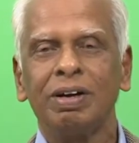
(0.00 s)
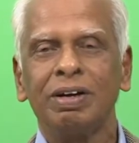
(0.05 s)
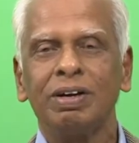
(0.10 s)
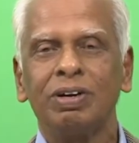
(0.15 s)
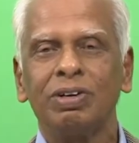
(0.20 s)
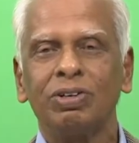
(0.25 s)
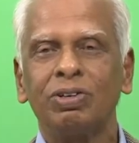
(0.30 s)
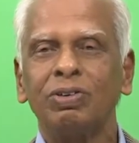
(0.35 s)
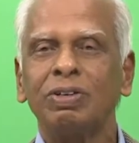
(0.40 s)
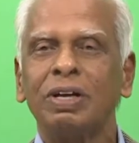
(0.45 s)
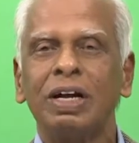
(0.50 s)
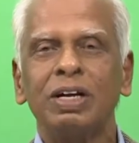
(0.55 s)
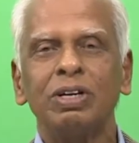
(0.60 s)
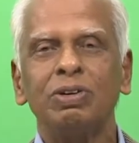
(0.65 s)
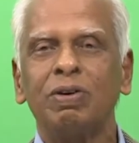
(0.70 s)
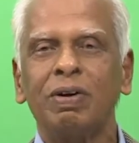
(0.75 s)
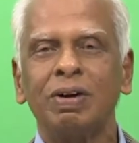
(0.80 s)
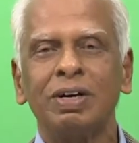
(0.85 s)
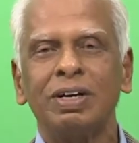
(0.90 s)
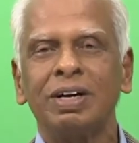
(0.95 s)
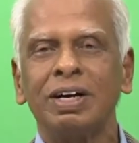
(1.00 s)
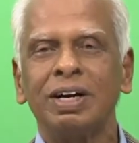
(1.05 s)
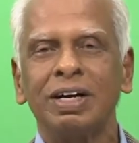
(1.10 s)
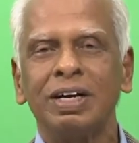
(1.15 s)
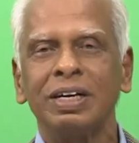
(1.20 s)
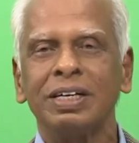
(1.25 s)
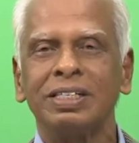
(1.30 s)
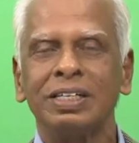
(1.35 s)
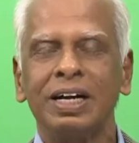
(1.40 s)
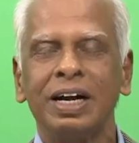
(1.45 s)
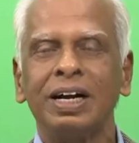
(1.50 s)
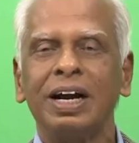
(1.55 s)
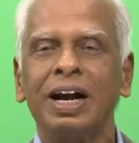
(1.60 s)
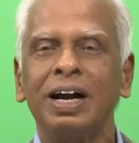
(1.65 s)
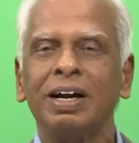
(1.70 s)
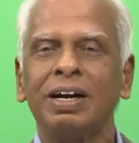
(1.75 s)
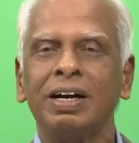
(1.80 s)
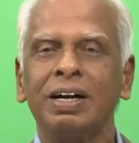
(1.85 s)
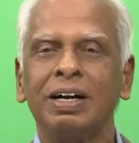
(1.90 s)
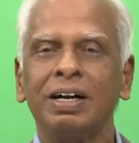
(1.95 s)
So that is what he said
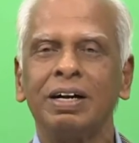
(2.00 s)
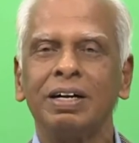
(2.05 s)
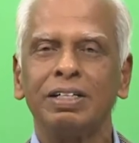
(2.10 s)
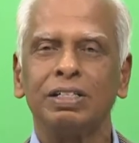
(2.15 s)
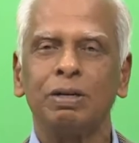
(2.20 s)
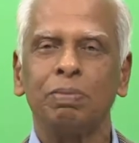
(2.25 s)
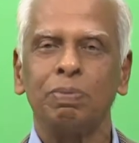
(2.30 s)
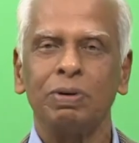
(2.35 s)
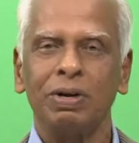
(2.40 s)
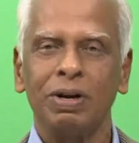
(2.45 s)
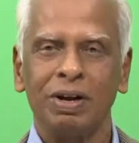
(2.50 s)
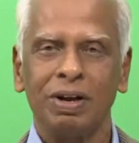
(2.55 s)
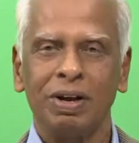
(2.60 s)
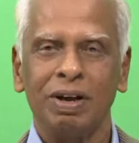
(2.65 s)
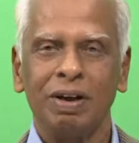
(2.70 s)
and disappeared.